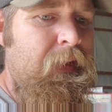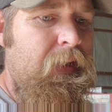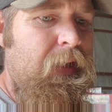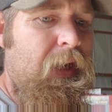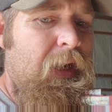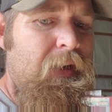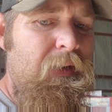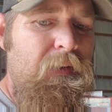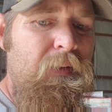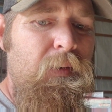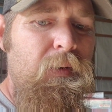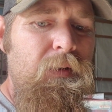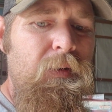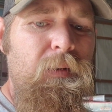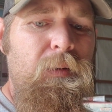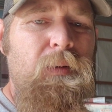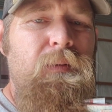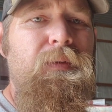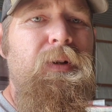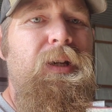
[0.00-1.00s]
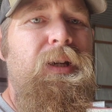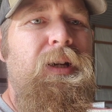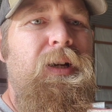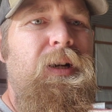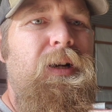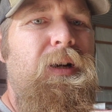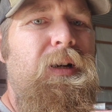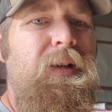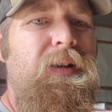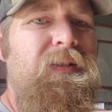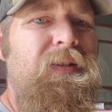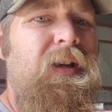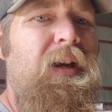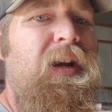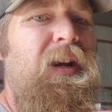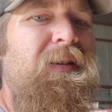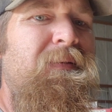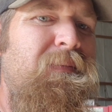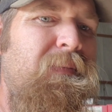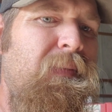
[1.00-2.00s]
I don't know, a little over a year, and
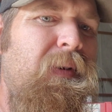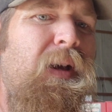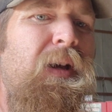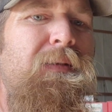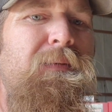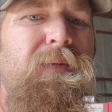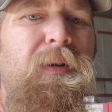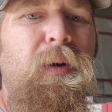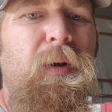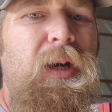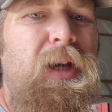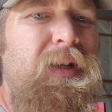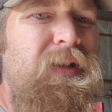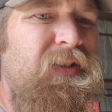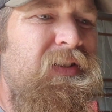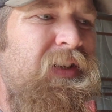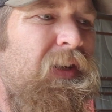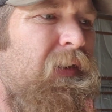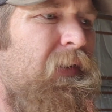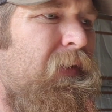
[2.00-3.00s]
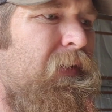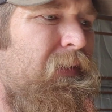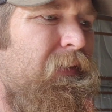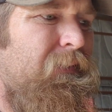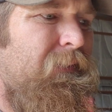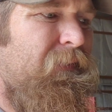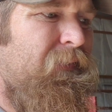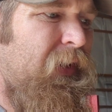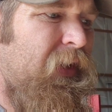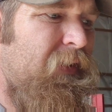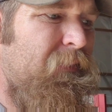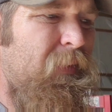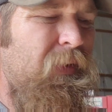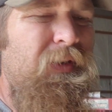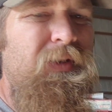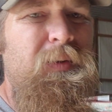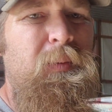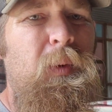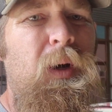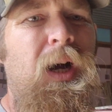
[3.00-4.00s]
decided I'd go ahead and sell it on Facebook
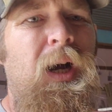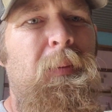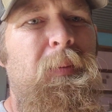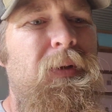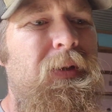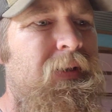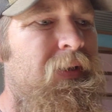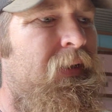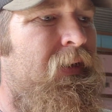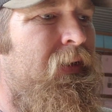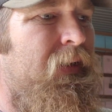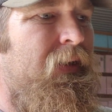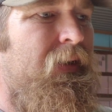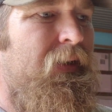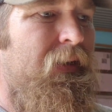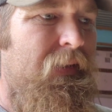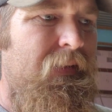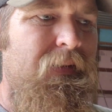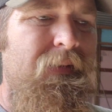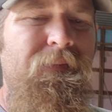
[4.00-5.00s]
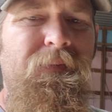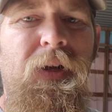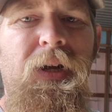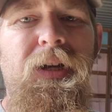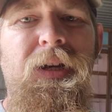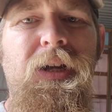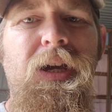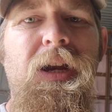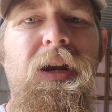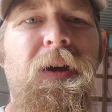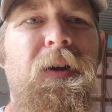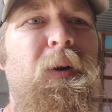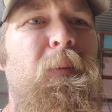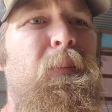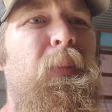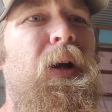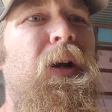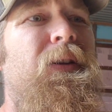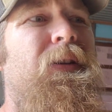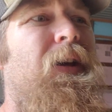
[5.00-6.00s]
Swap, and fucking got
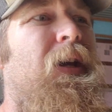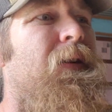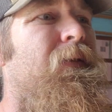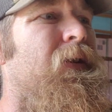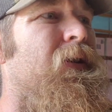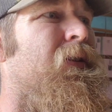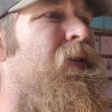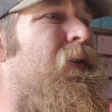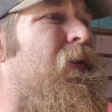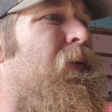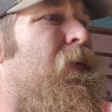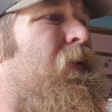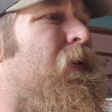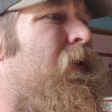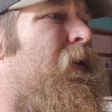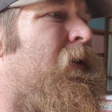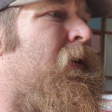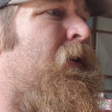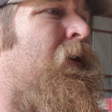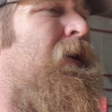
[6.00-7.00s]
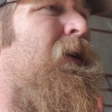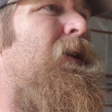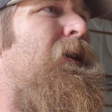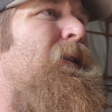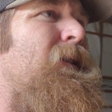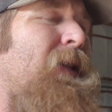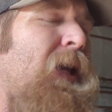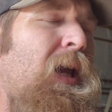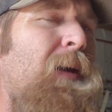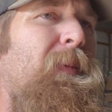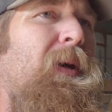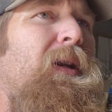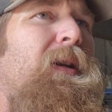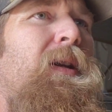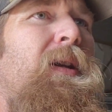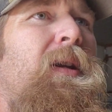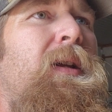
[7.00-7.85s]
$100 out of it. So damn it,